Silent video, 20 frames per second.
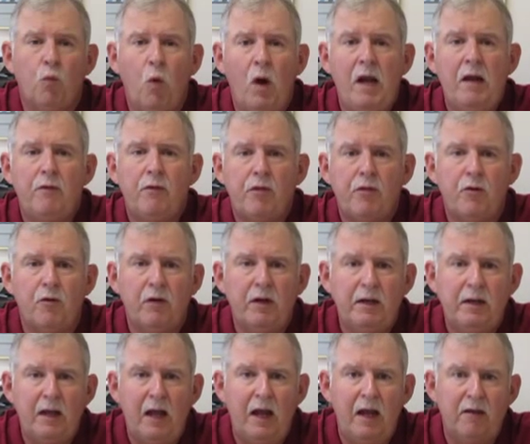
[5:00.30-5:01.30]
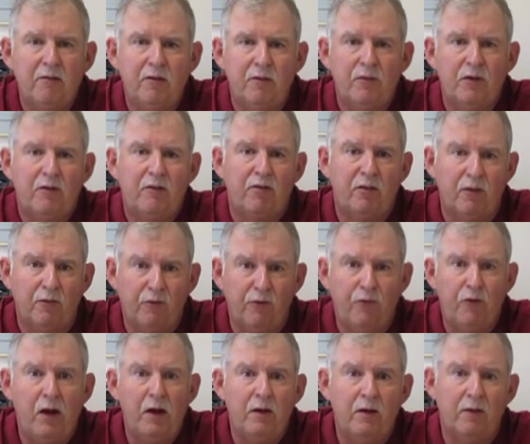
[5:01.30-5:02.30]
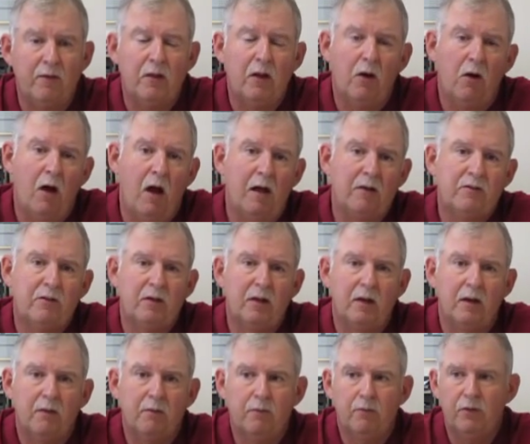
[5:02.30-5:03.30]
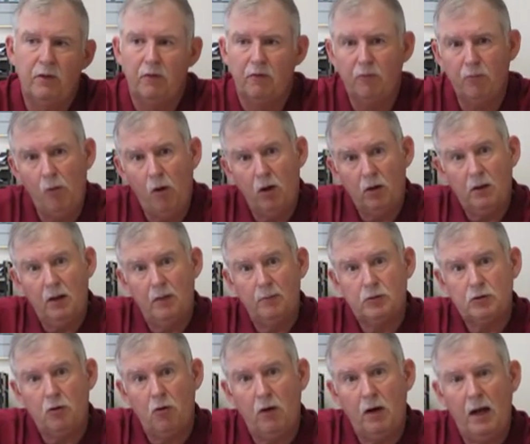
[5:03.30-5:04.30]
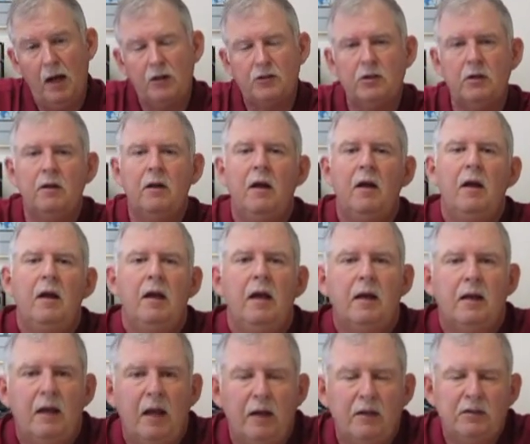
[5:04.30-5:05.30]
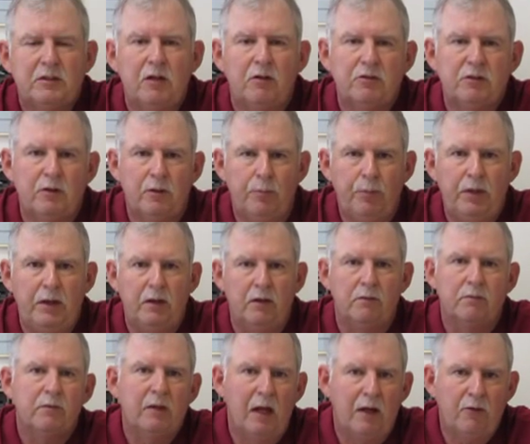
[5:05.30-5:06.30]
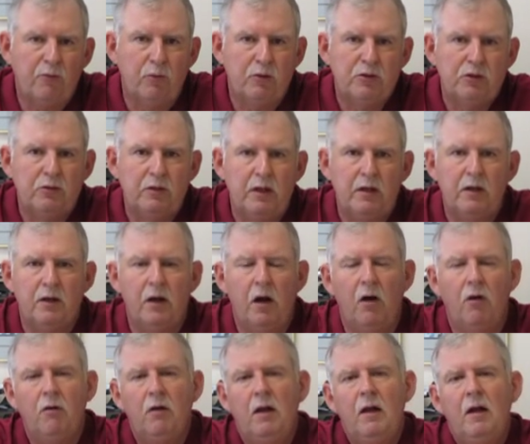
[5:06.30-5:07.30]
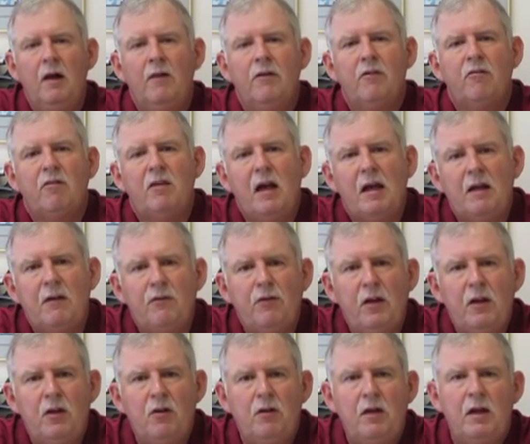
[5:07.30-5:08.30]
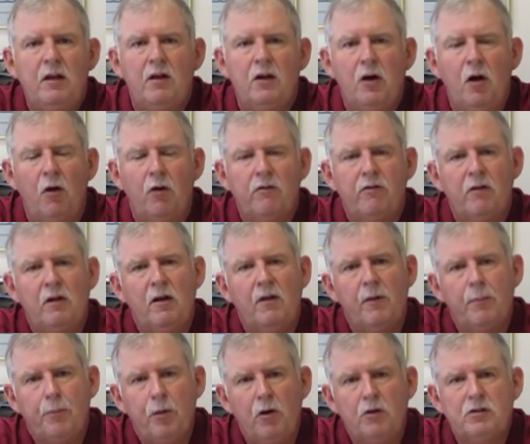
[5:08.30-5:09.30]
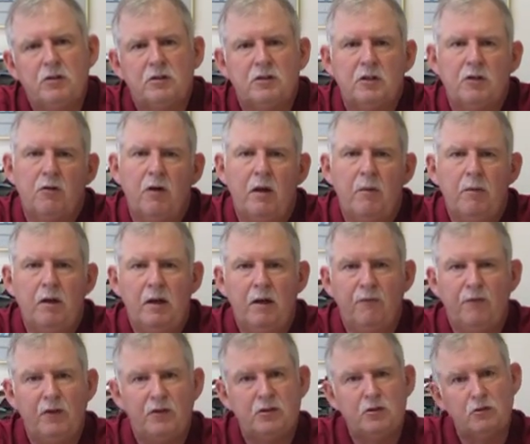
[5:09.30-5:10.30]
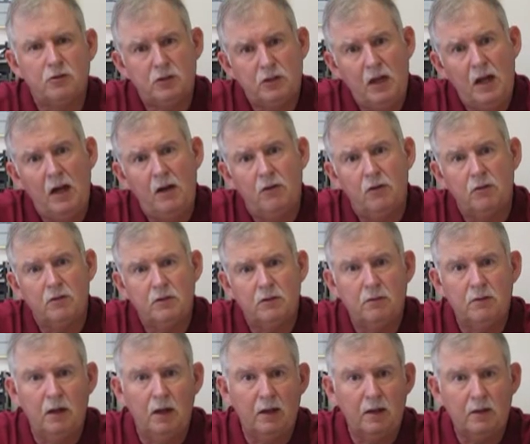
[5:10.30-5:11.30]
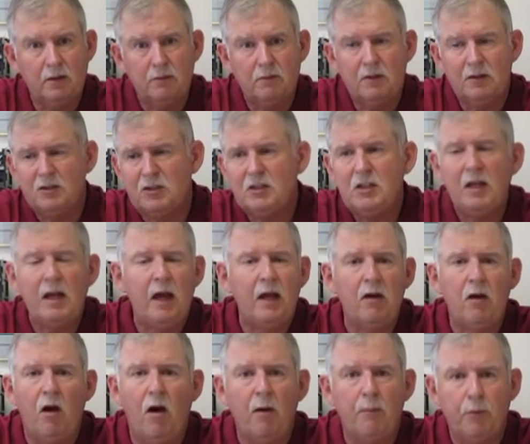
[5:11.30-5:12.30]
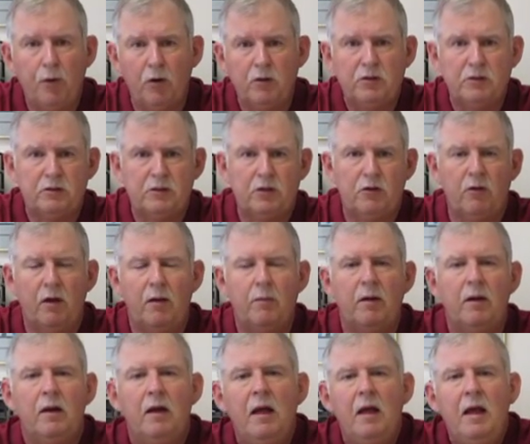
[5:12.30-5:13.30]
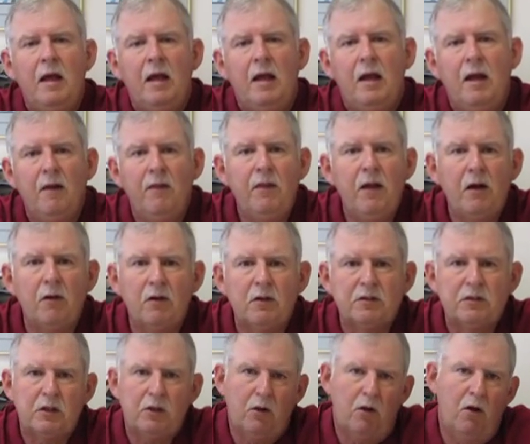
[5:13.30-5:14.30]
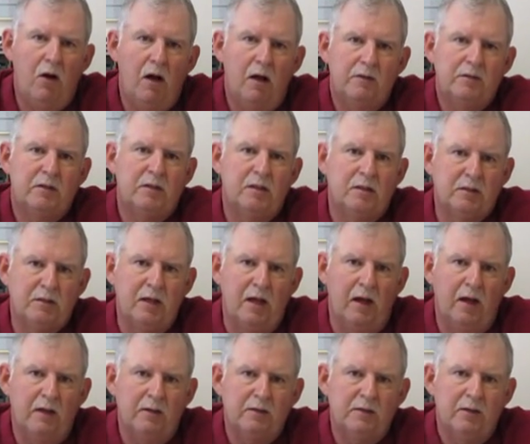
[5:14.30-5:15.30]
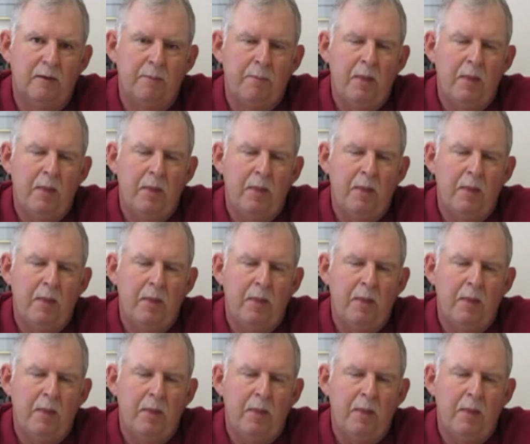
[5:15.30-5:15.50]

wait 30 days if it's the defendant that lost the small claims court action in case there's an appeal. That's what you need to know. The second thing you need to know is that in the purchase agreement, if it's your standard CAR purchase agreement, in there is a clause that says